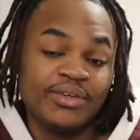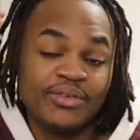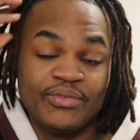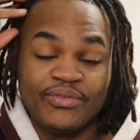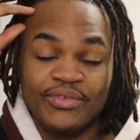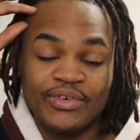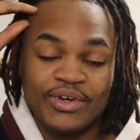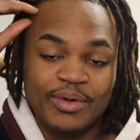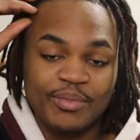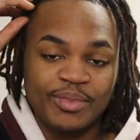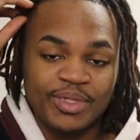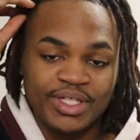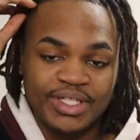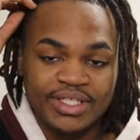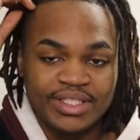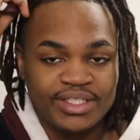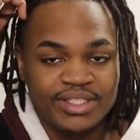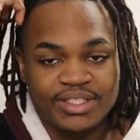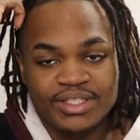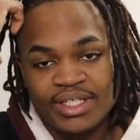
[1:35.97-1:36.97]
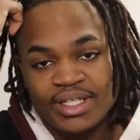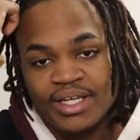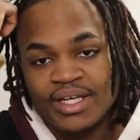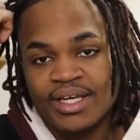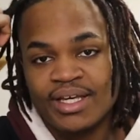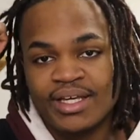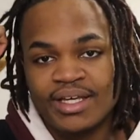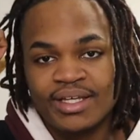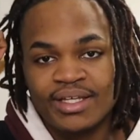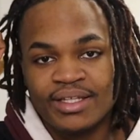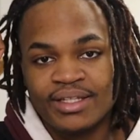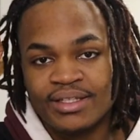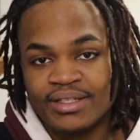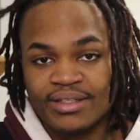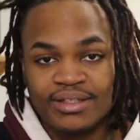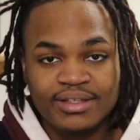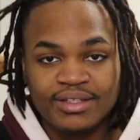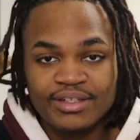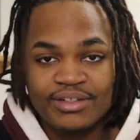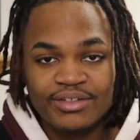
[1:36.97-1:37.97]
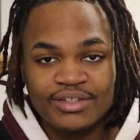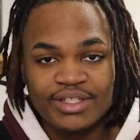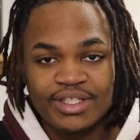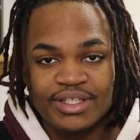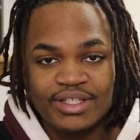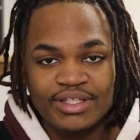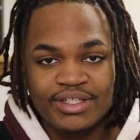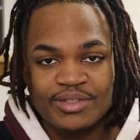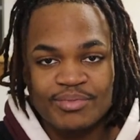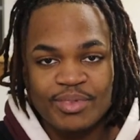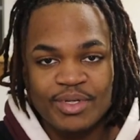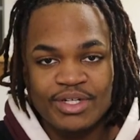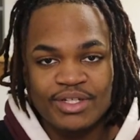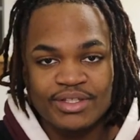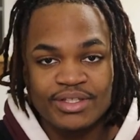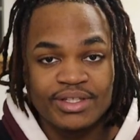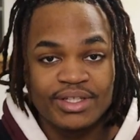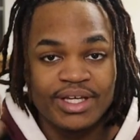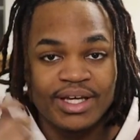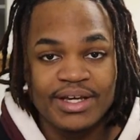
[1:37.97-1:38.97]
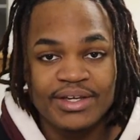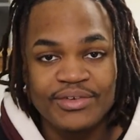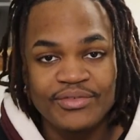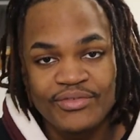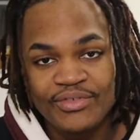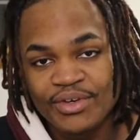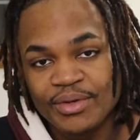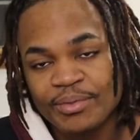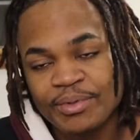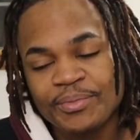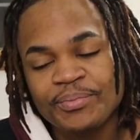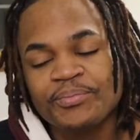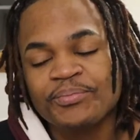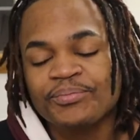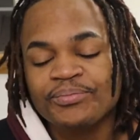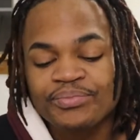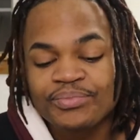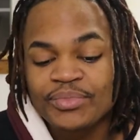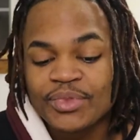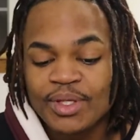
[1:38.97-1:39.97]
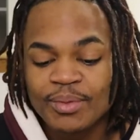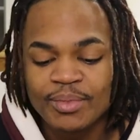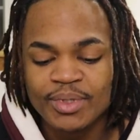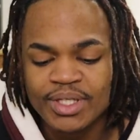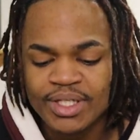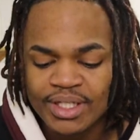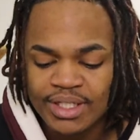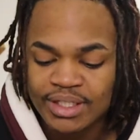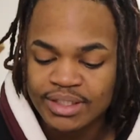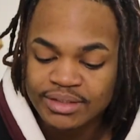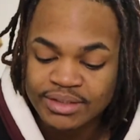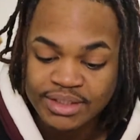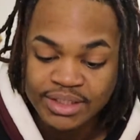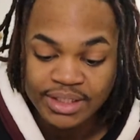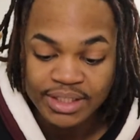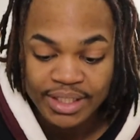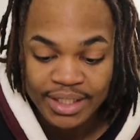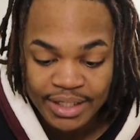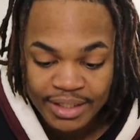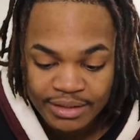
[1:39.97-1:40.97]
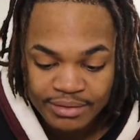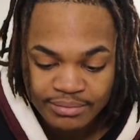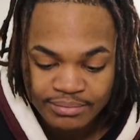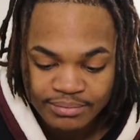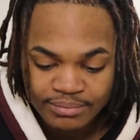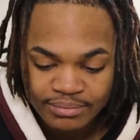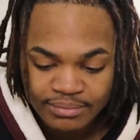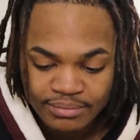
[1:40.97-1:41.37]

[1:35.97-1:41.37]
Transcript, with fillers: You feel me? Cause literally nothing is better than that. You feel me? But yeah, today